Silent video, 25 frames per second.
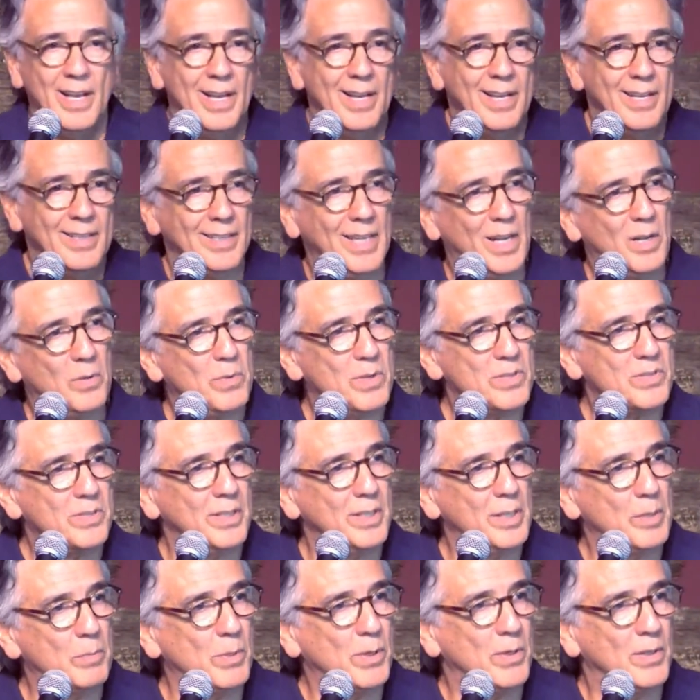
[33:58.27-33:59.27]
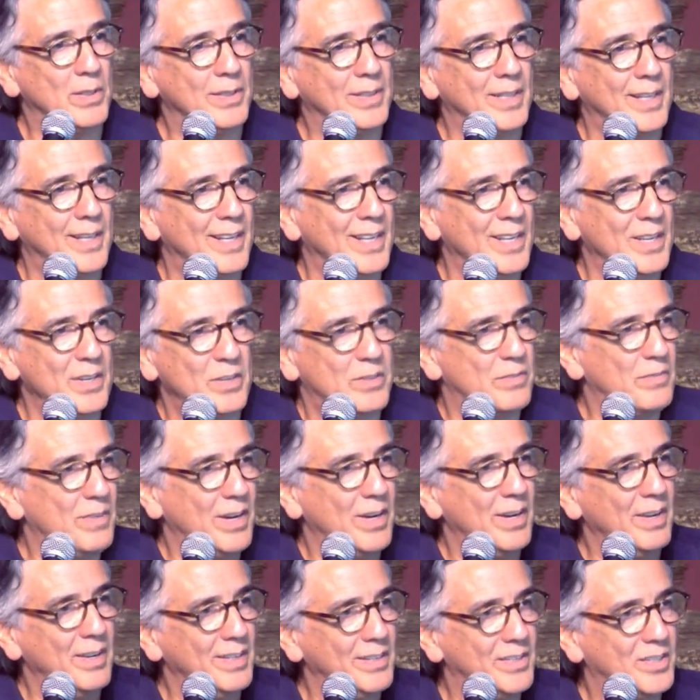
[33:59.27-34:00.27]
Hillel was a liberal. He was
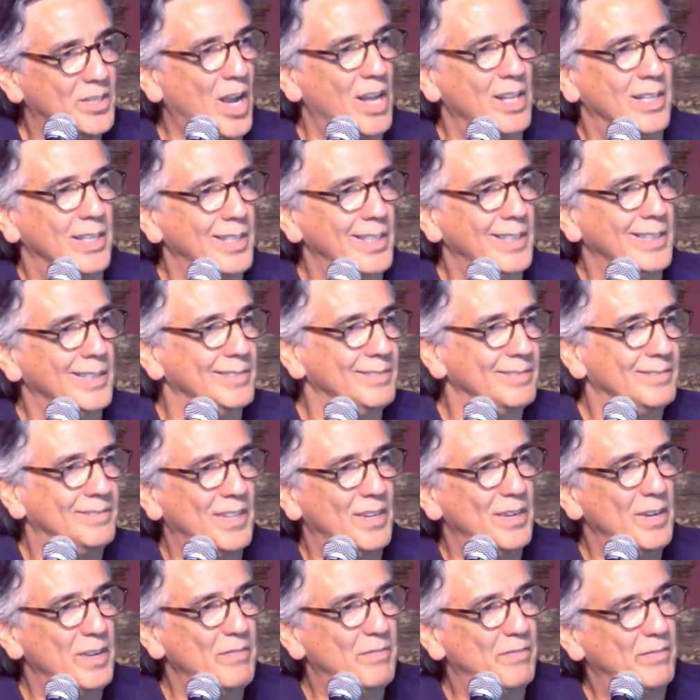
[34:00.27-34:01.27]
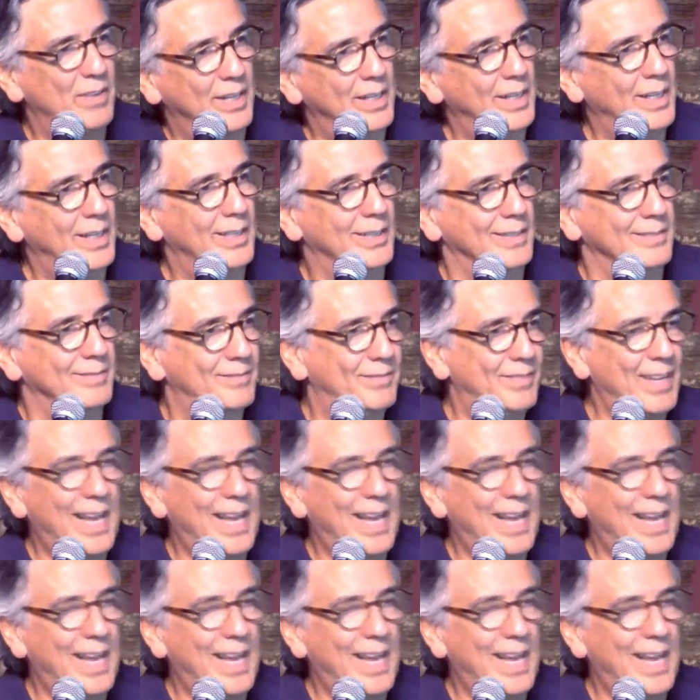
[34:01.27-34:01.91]
very jolly and very funny and